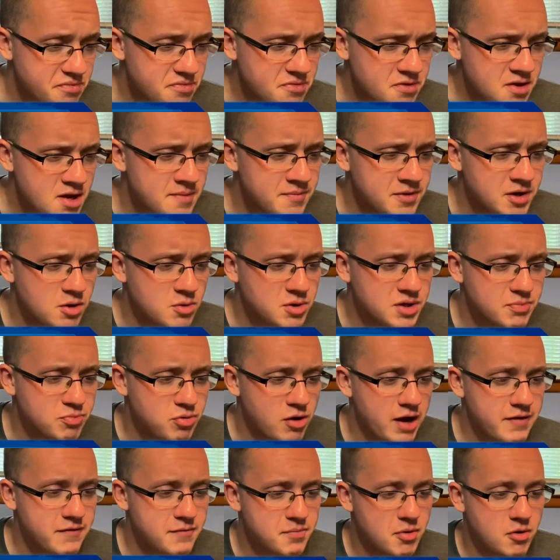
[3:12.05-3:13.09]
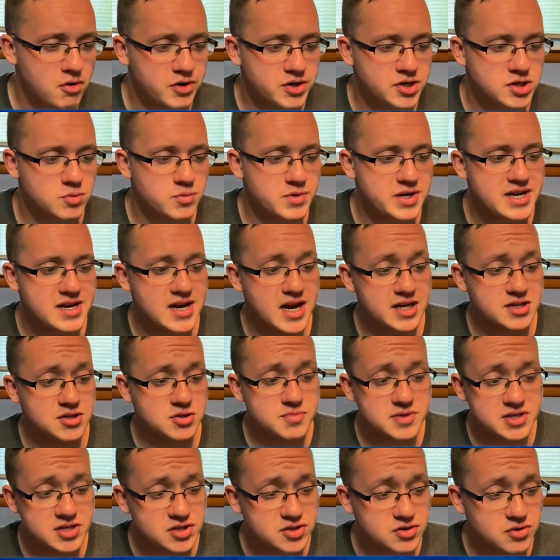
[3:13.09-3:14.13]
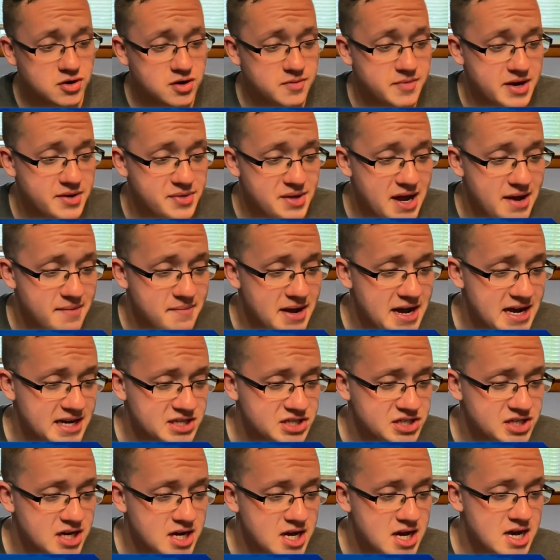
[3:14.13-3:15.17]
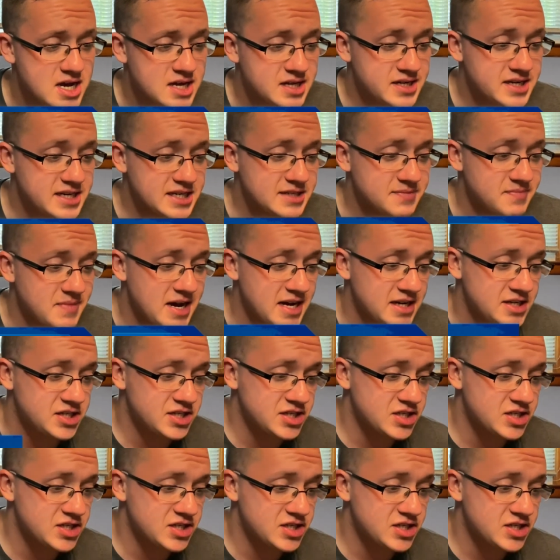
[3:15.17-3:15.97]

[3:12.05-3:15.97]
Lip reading: I'm going to go with the Private Party to win. Not too much to talk about in that match. The next match is